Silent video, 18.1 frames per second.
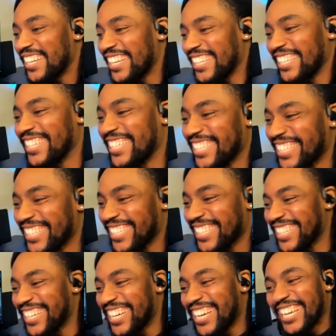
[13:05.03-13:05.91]

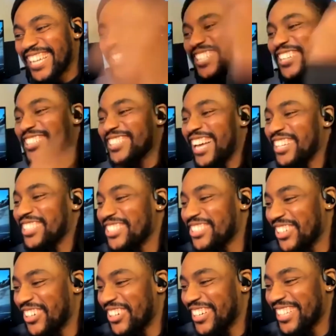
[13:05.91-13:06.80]
It goes out the
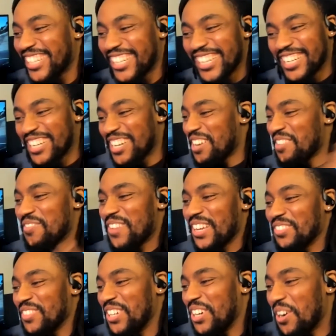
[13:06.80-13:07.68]
door,
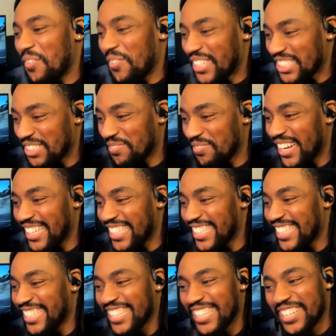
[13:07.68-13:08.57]
makes me a whole bunch of
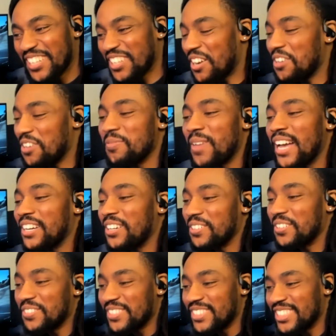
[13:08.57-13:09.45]
money, comes back
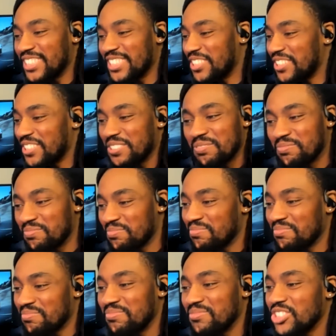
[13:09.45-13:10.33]
home,
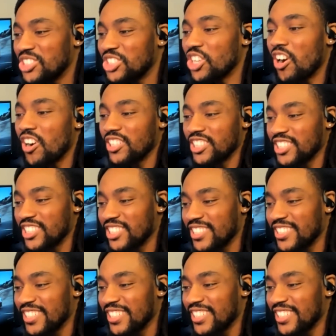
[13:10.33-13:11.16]
charges.